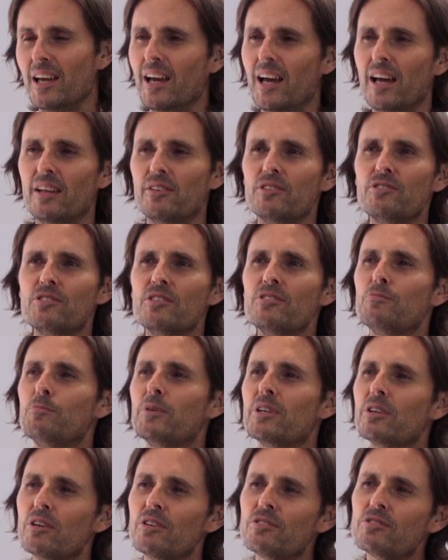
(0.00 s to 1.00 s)
And this is
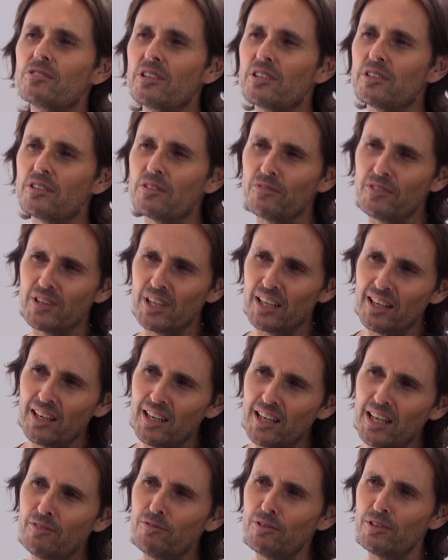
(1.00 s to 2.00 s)
because of the
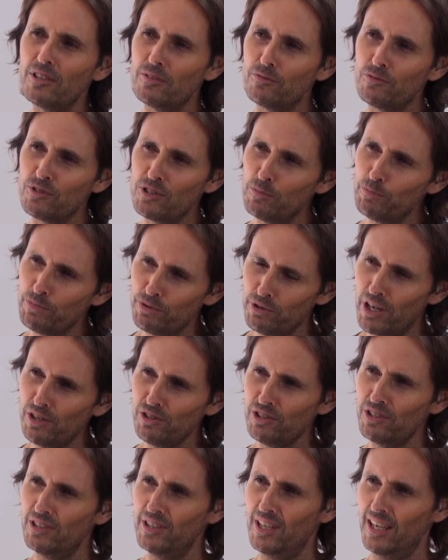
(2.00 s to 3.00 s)
level of
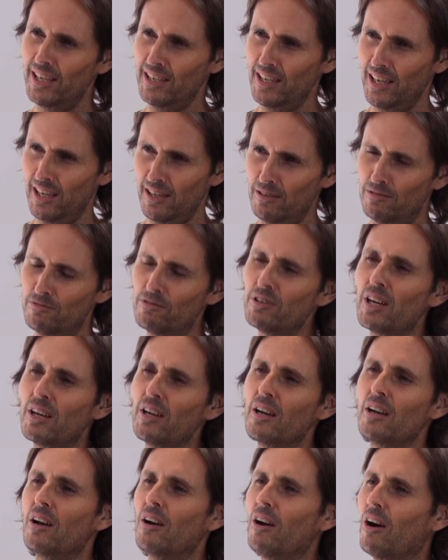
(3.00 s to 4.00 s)
suppression they have
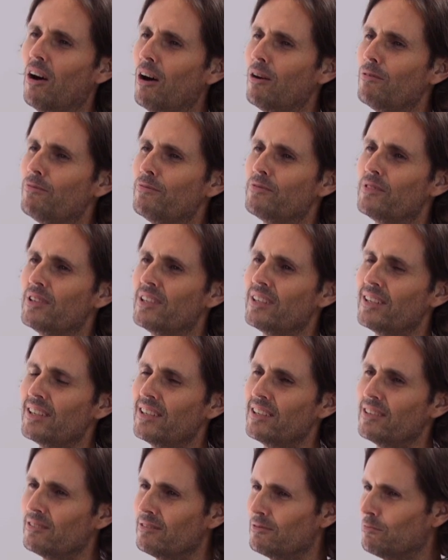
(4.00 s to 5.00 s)
of
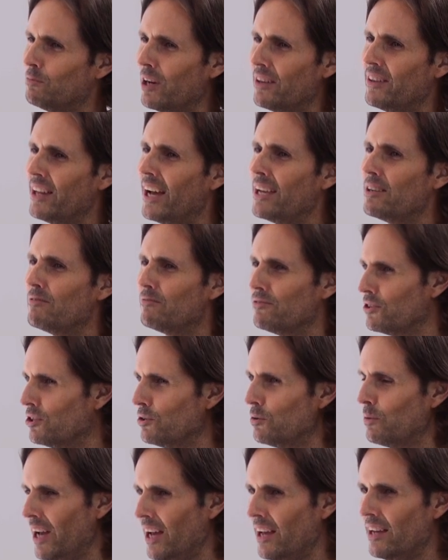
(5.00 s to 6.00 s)
the what they
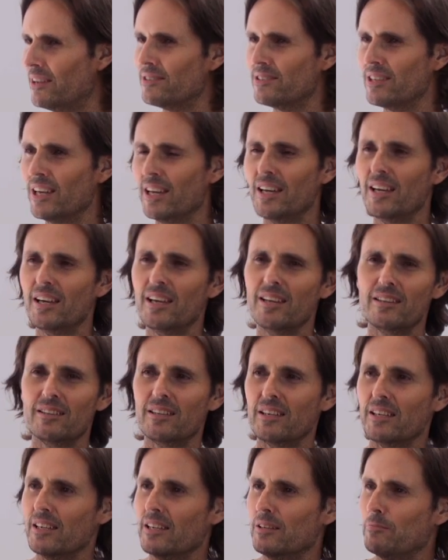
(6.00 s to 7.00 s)
view as
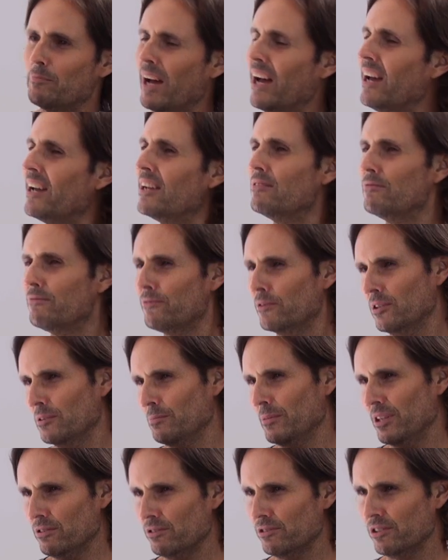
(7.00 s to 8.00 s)
the painful
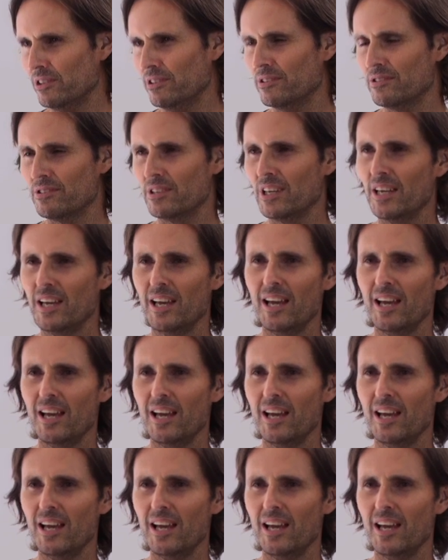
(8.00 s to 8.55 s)
emotions.